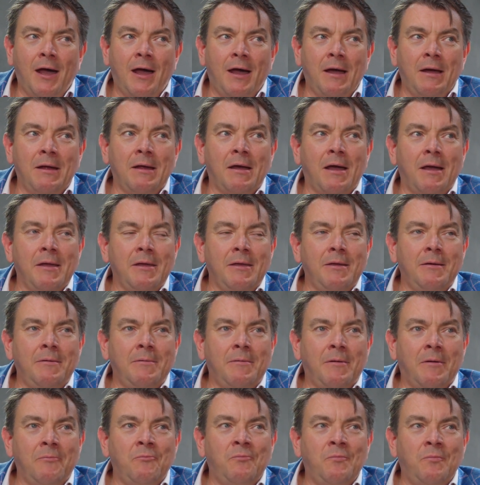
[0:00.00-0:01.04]
I
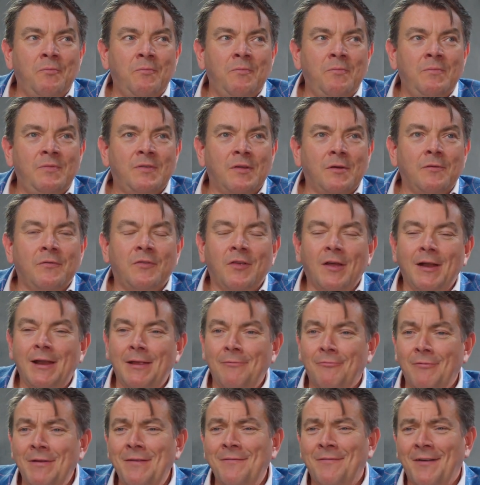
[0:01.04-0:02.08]
sort of
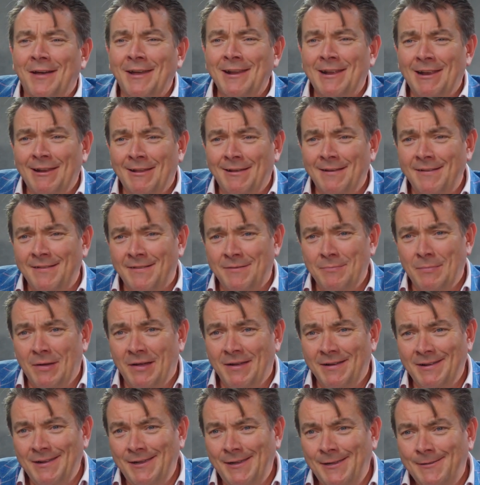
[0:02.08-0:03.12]
certainly revitalized
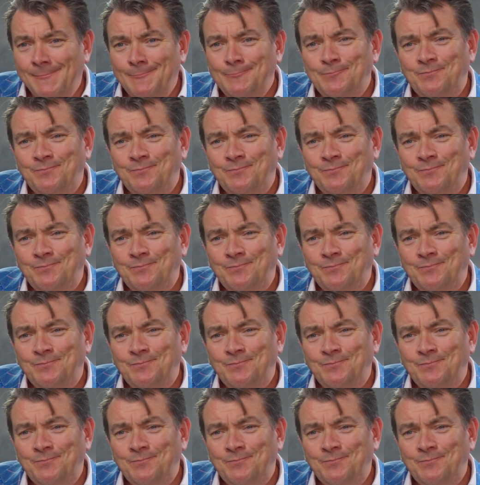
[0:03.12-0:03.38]
my,